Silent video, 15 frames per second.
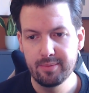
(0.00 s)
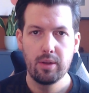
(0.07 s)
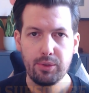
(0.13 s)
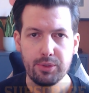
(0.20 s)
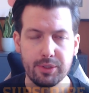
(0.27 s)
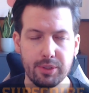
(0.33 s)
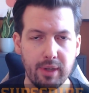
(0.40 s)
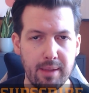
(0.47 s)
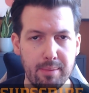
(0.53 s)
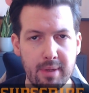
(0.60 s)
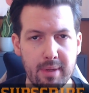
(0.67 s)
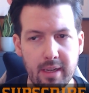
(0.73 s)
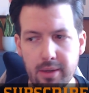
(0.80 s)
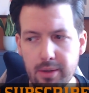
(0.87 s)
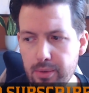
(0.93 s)
Also, let
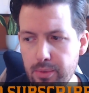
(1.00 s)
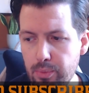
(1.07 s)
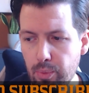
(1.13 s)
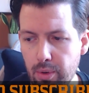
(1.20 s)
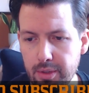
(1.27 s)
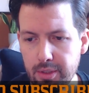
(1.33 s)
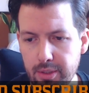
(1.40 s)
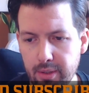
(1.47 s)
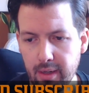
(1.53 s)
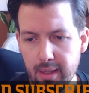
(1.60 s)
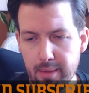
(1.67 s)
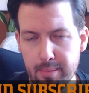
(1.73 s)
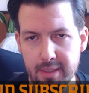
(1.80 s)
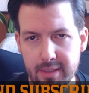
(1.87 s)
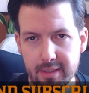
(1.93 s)
me know what you'd
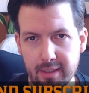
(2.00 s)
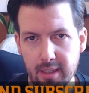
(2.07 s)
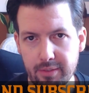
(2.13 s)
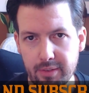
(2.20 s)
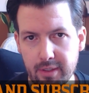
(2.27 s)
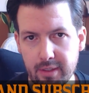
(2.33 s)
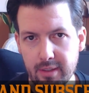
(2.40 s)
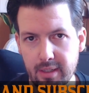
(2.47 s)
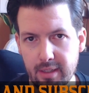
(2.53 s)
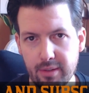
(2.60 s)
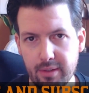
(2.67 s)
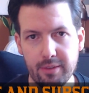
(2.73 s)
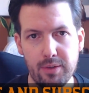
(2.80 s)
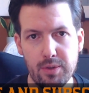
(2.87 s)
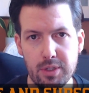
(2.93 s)
like me to cover
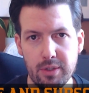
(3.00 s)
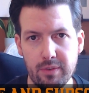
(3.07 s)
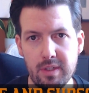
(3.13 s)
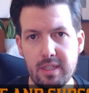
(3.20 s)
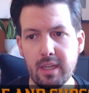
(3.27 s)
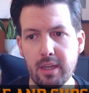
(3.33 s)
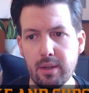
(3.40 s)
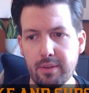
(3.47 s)
in a future video.